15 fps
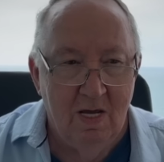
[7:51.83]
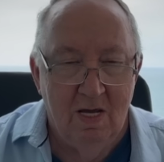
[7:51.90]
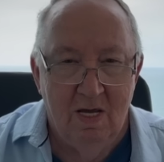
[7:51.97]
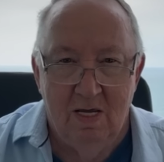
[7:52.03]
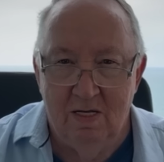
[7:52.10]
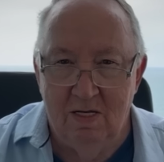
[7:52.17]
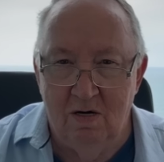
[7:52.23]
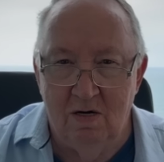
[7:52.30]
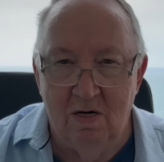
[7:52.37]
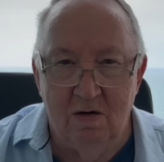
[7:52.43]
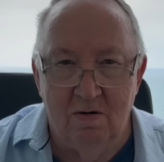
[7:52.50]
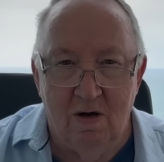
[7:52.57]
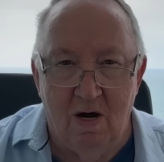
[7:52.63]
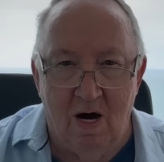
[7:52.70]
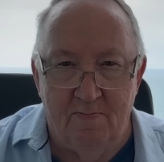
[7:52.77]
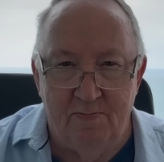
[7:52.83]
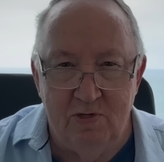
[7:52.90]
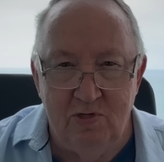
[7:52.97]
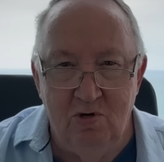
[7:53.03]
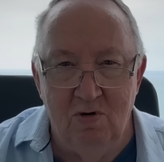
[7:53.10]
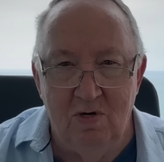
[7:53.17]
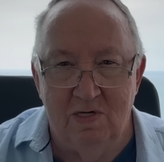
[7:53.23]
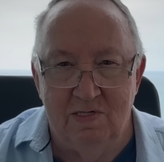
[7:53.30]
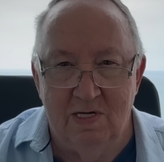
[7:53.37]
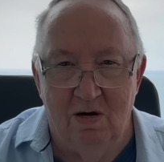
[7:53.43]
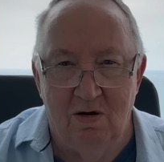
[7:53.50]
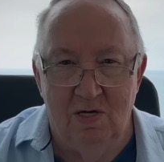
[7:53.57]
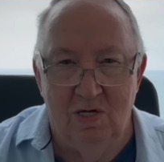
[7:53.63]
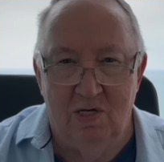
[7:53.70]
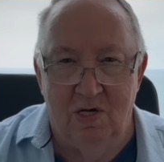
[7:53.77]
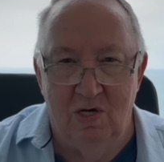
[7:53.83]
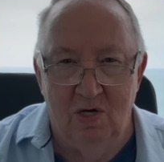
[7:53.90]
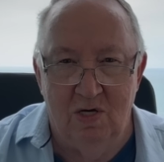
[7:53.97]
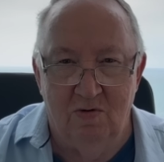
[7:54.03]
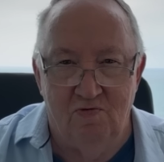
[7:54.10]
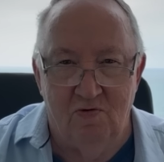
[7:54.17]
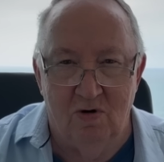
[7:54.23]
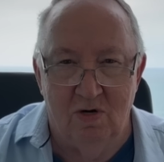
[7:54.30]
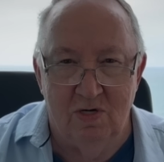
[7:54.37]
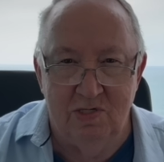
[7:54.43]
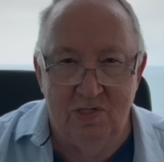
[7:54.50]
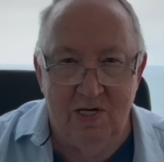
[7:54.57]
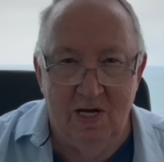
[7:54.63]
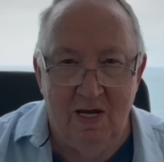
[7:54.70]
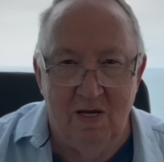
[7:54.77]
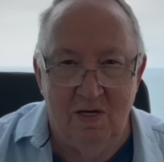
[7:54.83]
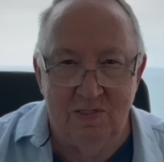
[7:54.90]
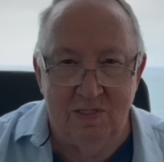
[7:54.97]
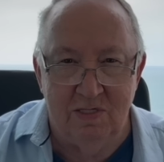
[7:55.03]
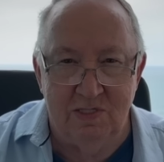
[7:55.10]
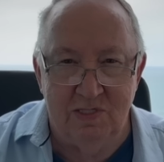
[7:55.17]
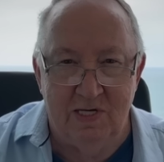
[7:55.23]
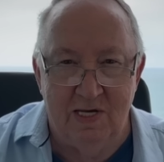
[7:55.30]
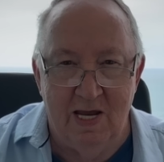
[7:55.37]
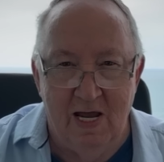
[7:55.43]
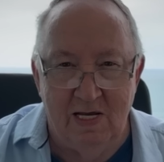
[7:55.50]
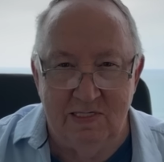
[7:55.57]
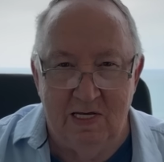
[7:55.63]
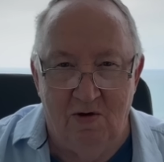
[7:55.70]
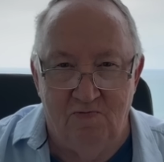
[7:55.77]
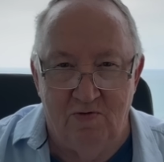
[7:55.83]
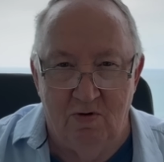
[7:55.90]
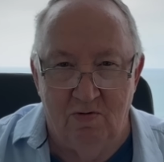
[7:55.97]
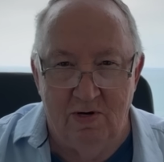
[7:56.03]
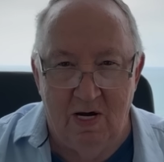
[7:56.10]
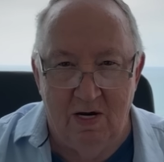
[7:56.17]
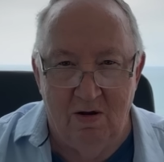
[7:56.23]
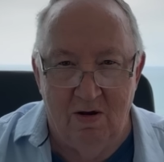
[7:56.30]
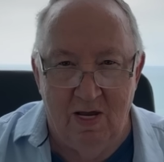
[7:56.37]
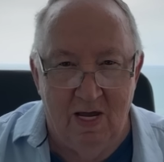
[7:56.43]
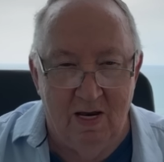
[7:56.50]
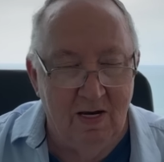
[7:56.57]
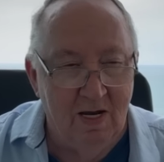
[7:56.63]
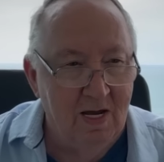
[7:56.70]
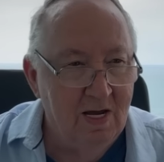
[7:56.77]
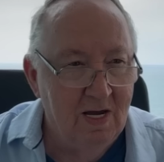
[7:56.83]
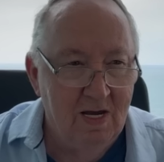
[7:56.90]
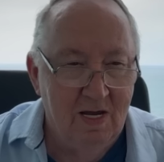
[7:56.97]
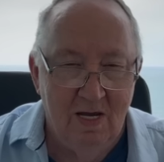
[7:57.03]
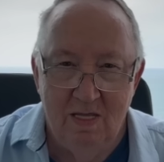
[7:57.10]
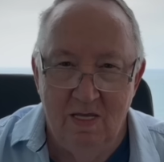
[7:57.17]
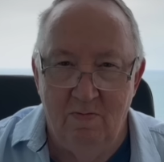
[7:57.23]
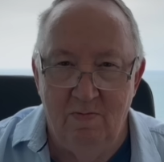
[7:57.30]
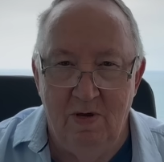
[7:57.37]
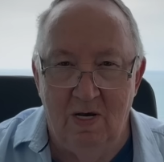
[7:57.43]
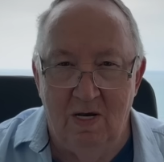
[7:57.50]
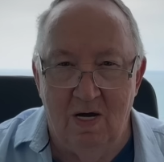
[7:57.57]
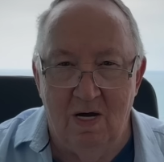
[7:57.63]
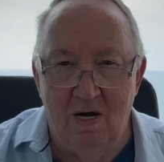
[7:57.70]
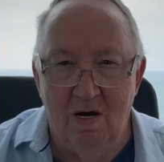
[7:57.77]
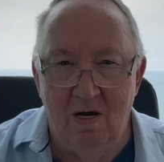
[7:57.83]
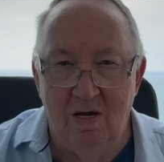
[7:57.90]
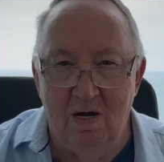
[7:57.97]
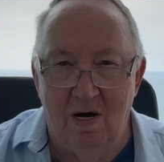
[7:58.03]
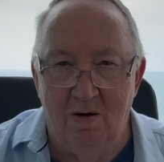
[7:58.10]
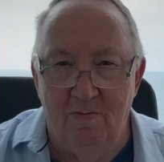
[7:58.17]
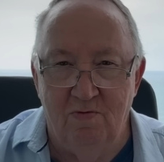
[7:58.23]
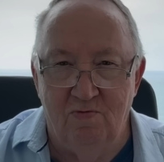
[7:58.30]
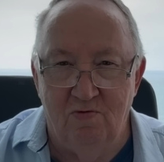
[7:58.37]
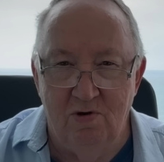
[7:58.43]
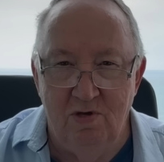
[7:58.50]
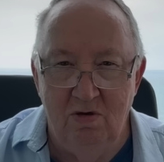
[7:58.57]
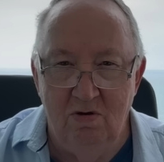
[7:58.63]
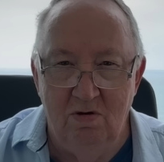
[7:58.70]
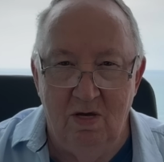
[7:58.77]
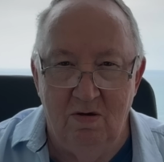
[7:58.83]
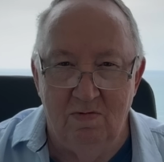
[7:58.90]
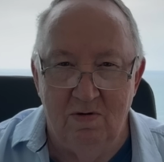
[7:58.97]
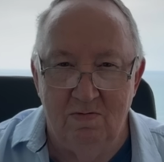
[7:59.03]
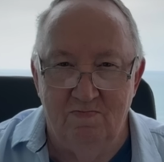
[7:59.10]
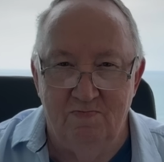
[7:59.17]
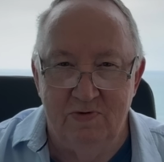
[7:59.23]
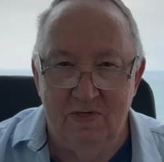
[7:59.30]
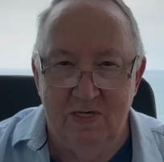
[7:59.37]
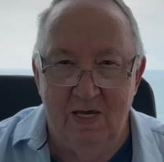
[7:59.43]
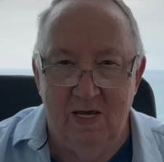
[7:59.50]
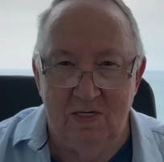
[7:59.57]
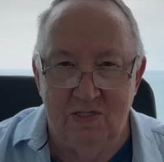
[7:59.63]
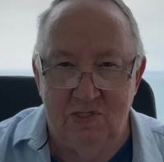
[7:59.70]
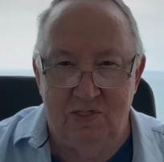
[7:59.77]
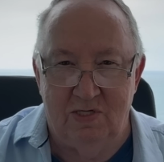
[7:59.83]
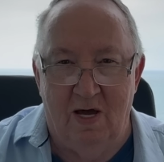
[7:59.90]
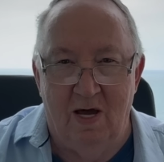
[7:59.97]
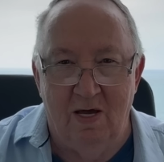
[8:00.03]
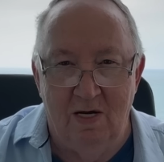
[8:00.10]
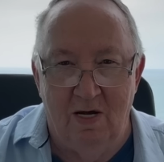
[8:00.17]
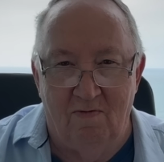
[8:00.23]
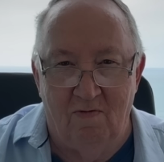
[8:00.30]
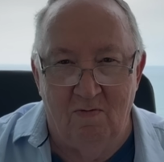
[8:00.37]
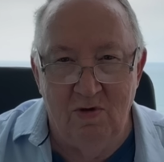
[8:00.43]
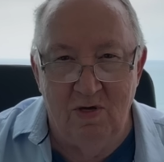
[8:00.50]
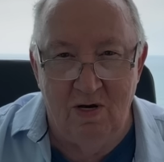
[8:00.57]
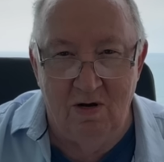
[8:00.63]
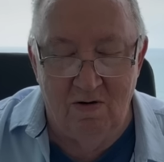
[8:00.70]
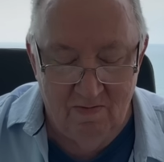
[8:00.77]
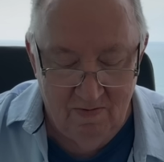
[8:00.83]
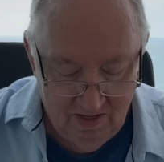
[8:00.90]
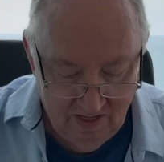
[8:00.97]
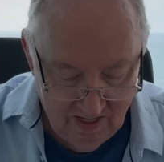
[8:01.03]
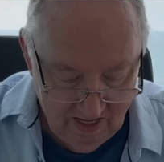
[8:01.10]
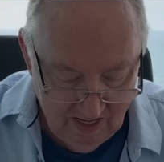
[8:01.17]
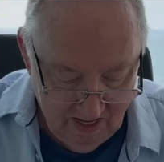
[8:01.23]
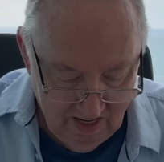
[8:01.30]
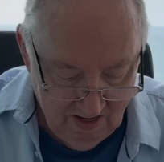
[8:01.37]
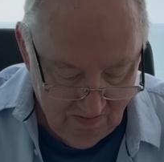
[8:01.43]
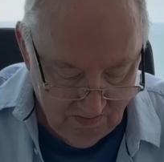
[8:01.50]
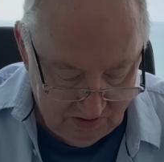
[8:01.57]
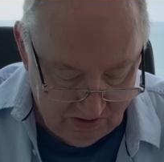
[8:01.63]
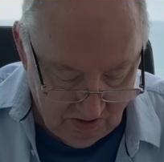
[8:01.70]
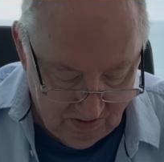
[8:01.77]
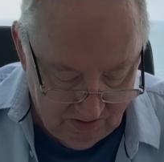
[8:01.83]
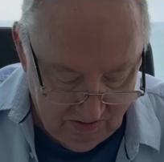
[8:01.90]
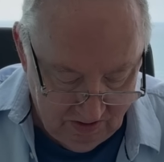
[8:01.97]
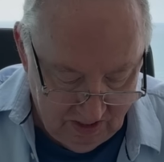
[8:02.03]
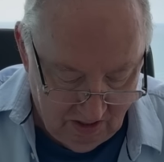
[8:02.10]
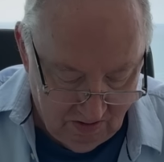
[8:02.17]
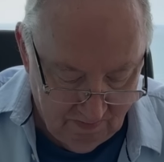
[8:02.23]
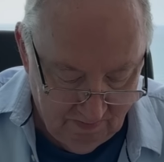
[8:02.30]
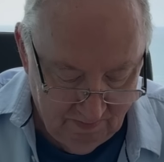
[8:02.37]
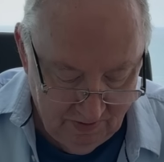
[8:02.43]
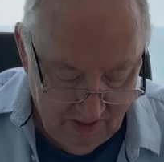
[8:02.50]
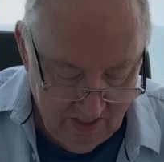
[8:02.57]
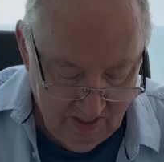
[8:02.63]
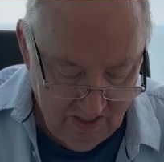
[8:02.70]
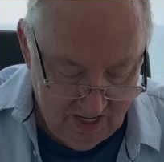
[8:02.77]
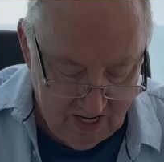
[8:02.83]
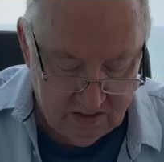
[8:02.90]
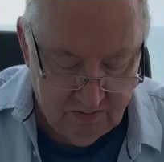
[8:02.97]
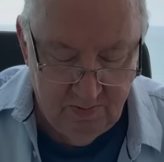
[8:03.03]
and there are opportunists that are just looking for a chance to snatch that phone out of your hand. They'll be long gone before you even catch sight of them, you know. So, you know, you have to